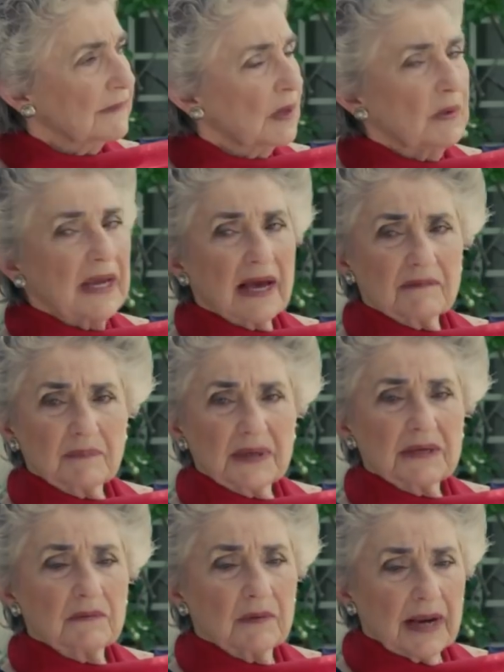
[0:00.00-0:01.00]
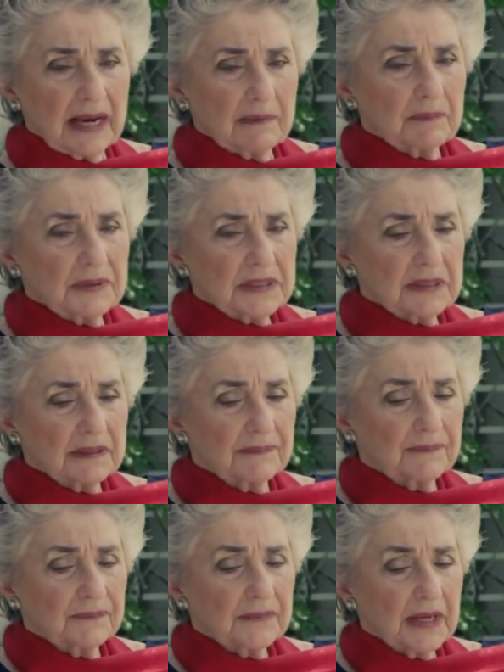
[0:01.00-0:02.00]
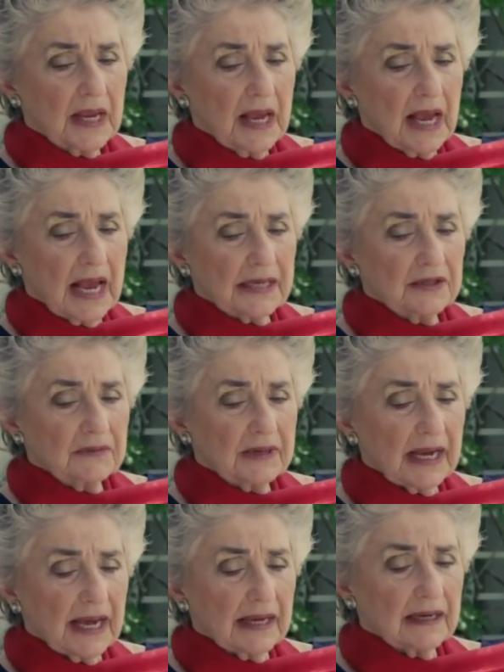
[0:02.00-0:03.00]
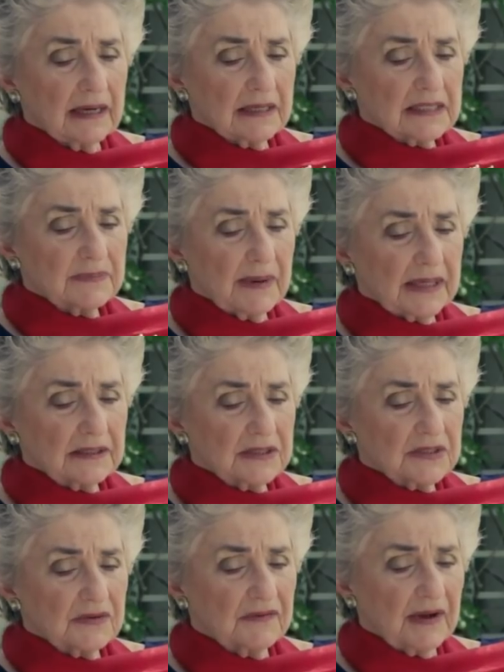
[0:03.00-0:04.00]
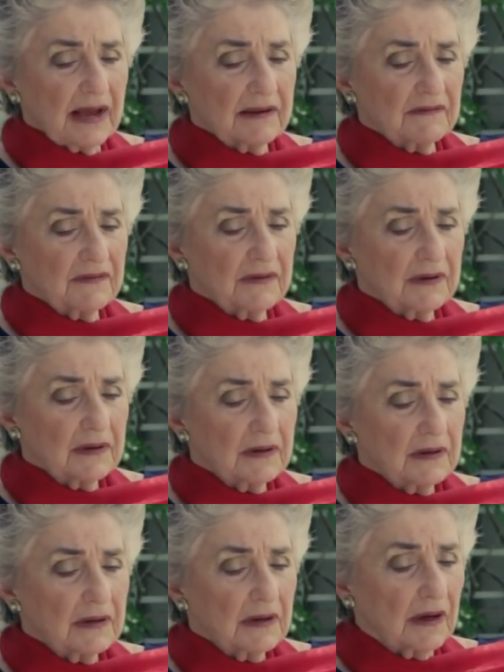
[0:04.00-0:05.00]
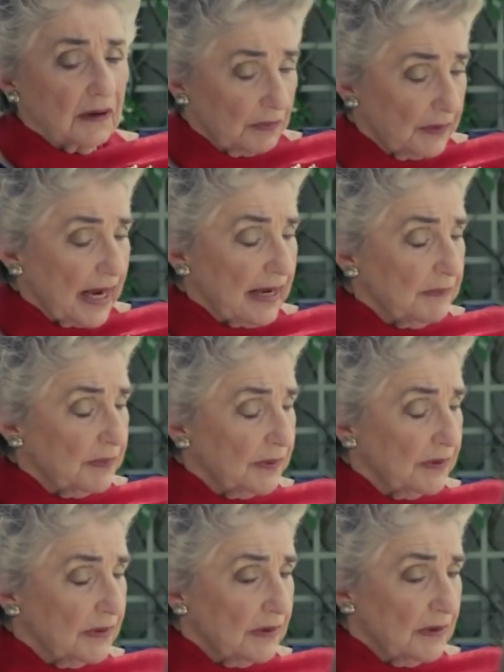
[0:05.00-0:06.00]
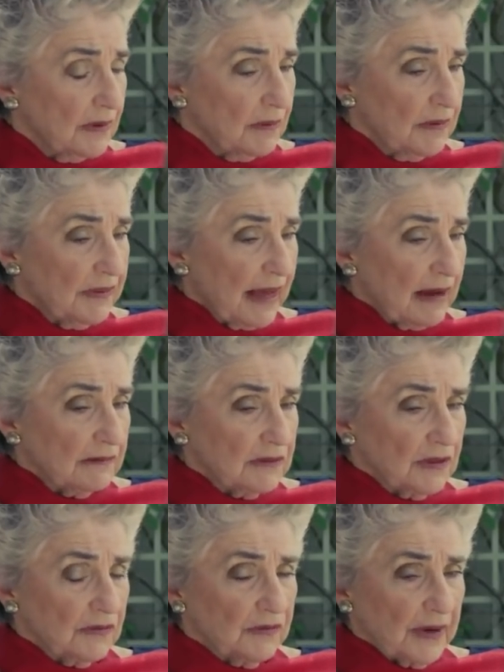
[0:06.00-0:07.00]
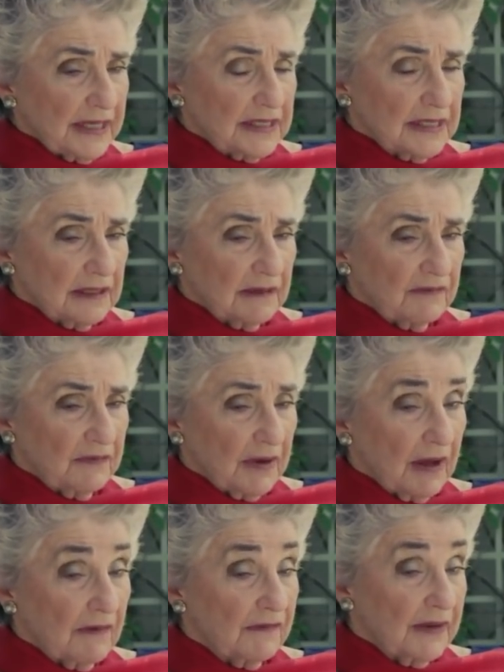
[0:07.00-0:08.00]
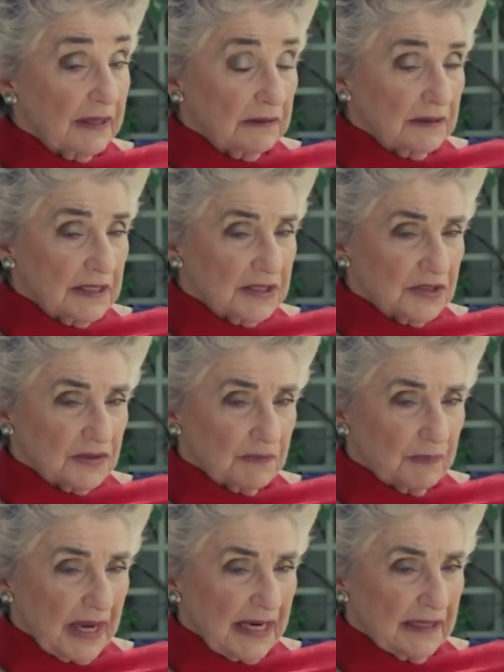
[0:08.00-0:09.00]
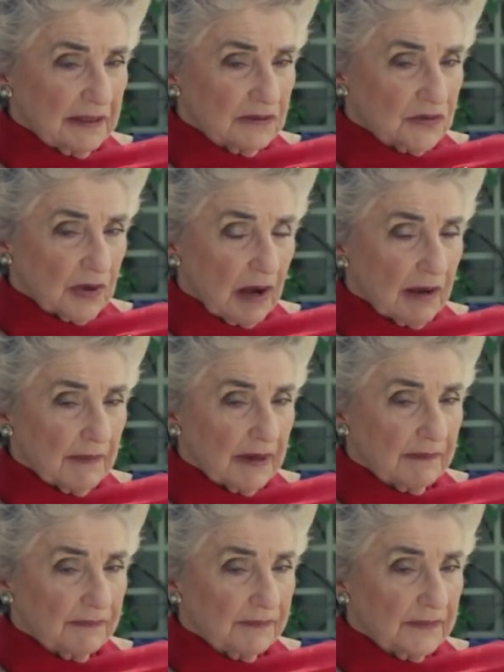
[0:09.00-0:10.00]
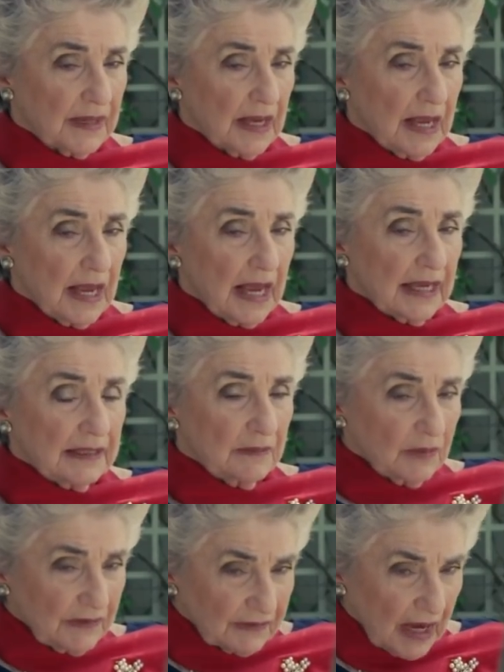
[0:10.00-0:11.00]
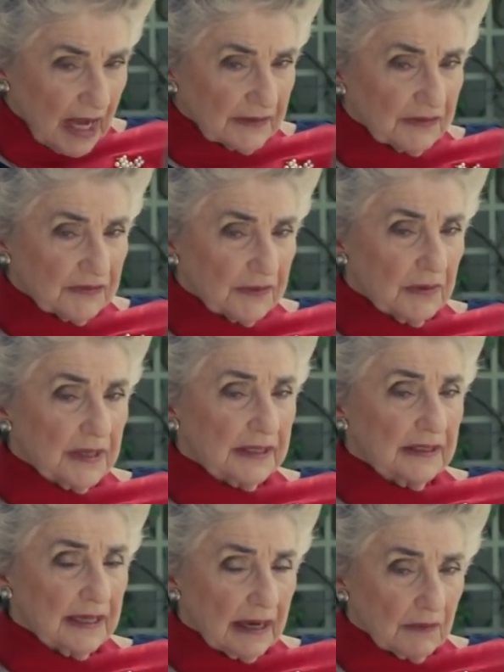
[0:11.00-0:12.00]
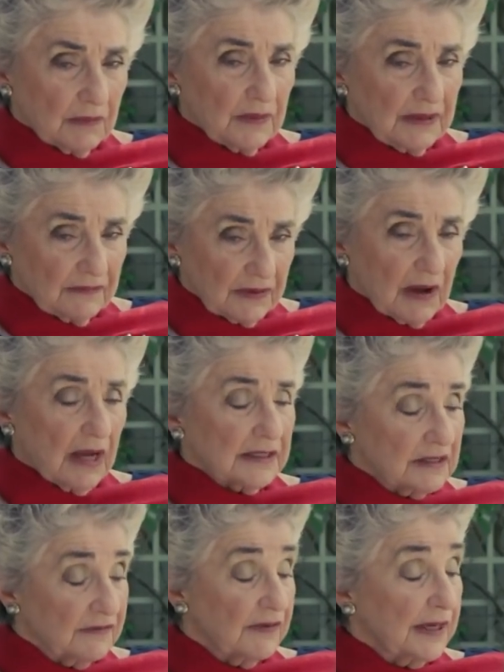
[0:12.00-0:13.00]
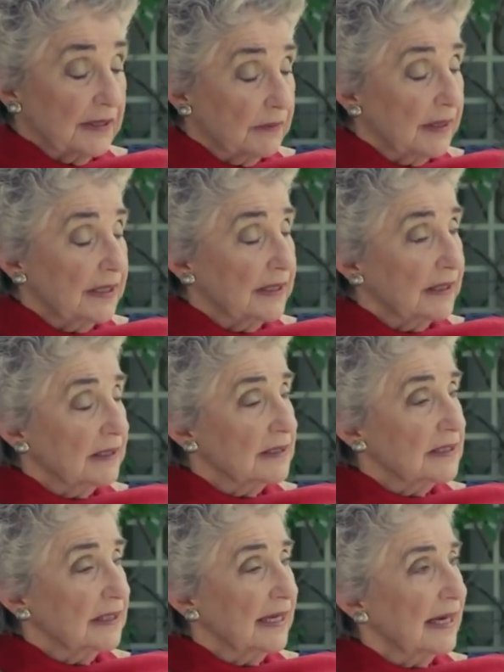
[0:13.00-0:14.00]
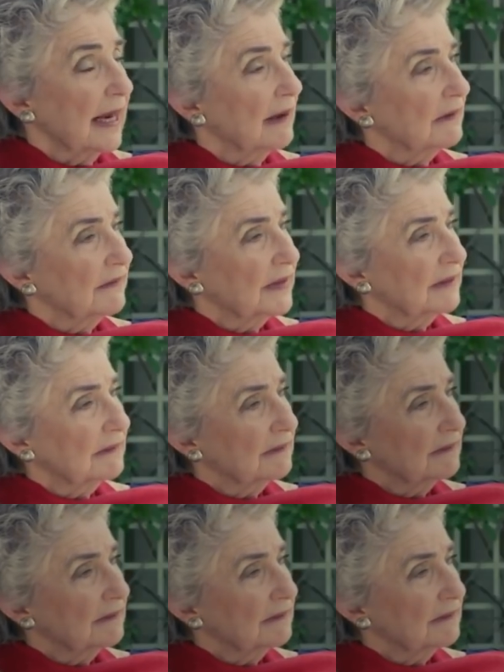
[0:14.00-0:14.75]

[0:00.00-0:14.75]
We have been raped, and you cannot expect to survive a rape without a great deal of illness, pain, and trauma. And we've gone through it. Now we've got to find a way to get out of it.